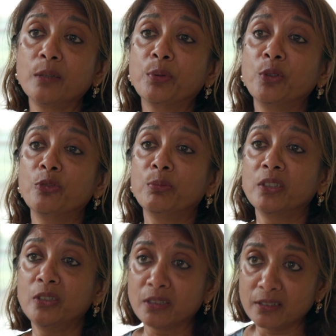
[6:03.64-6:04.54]
an
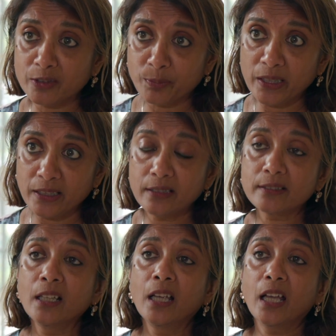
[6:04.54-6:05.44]
improvement, you can spread
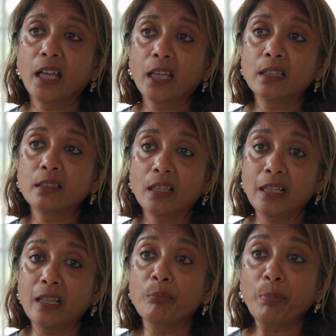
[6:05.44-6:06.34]
it, and
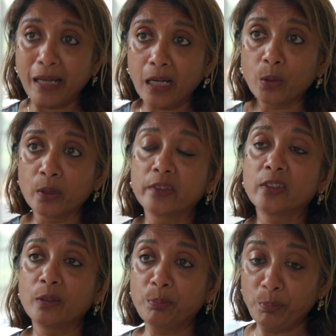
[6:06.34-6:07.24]
it
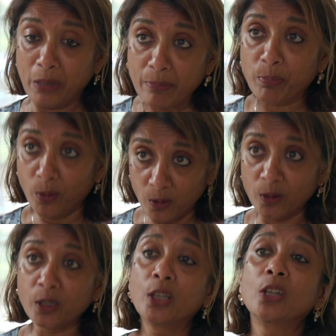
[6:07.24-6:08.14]
empowers the
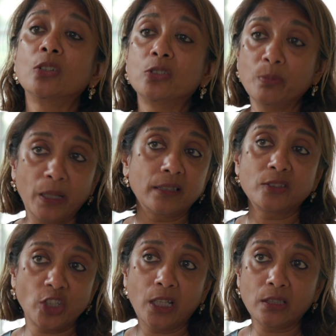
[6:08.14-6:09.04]
people to make
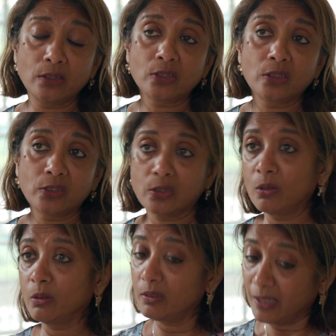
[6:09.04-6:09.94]
the change.
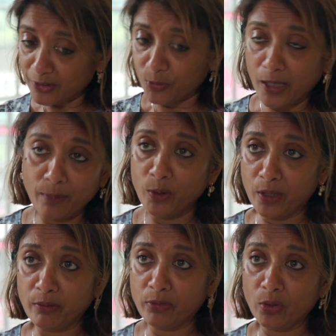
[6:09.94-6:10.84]
So that's what I'm
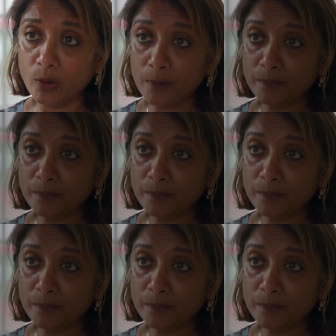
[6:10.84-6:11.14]
looking for.